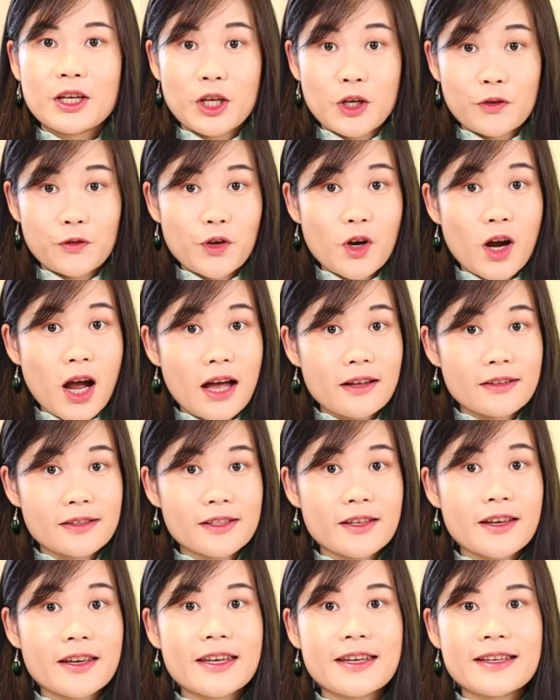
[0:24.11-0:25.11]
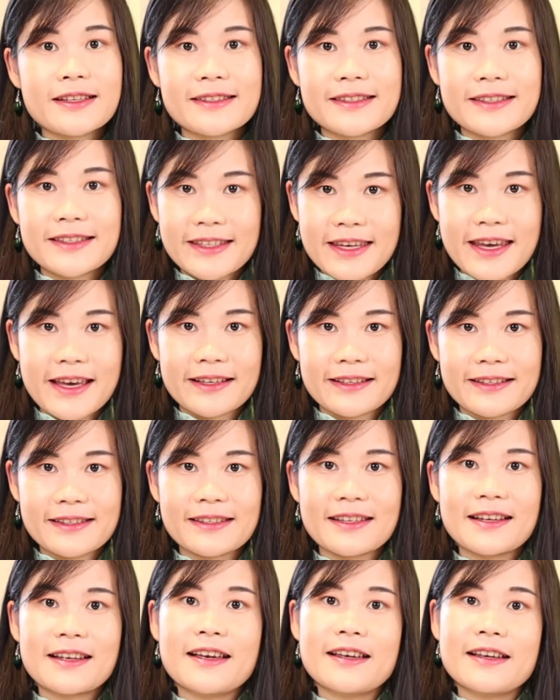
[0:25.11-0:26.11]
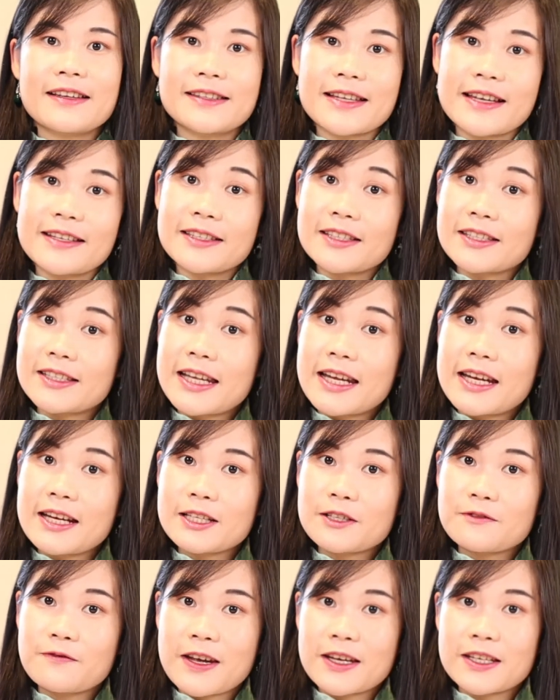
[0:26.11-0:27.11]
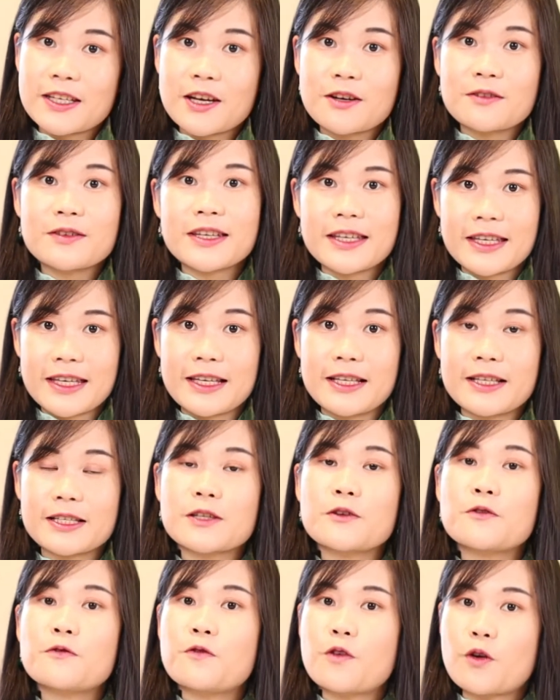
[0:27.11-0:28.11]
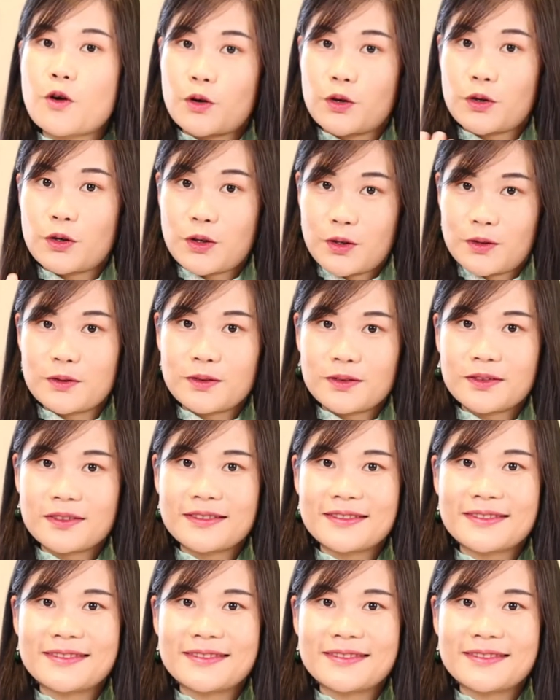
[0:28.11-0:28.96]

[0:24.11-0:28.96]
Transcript: If your answer is yes, then today's video is for you.